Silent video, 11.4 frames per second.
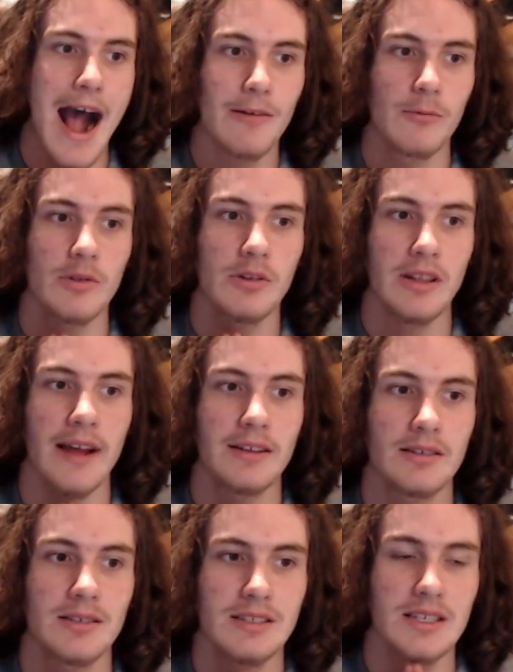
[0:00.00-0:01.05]
I would like
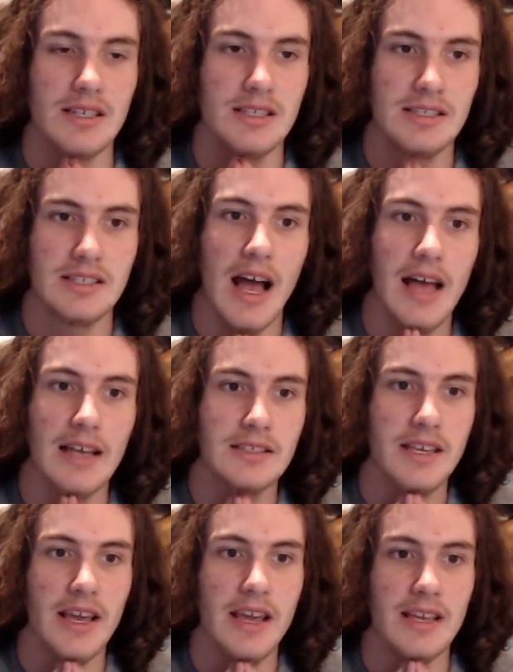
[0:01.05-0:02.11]
to see
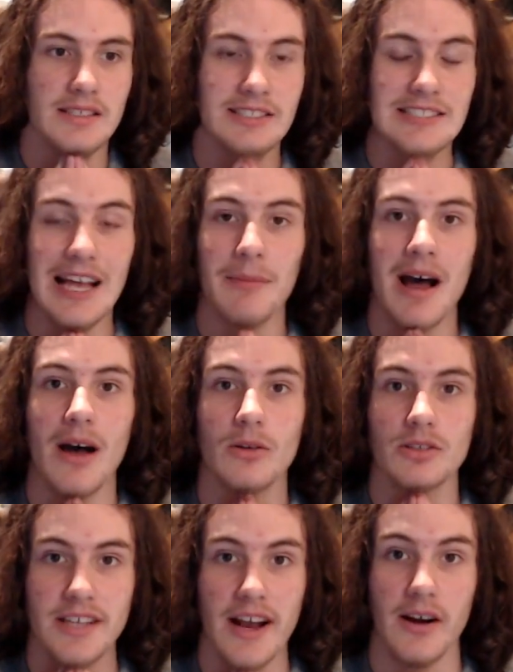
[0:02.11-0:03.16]
Sasuke somehow
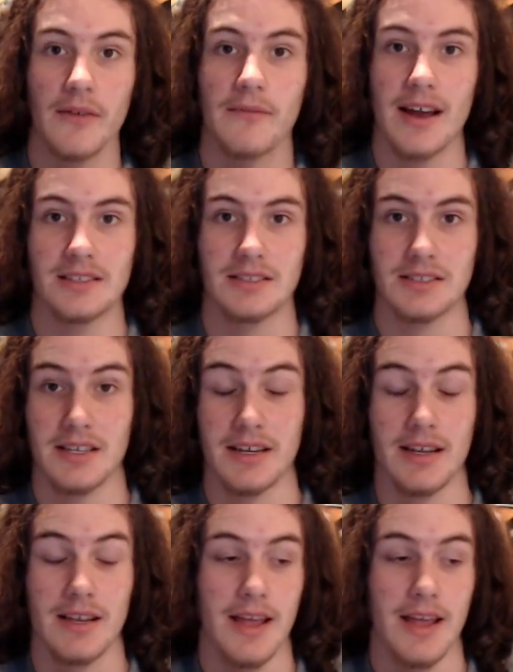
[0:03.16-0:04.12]
sacrificing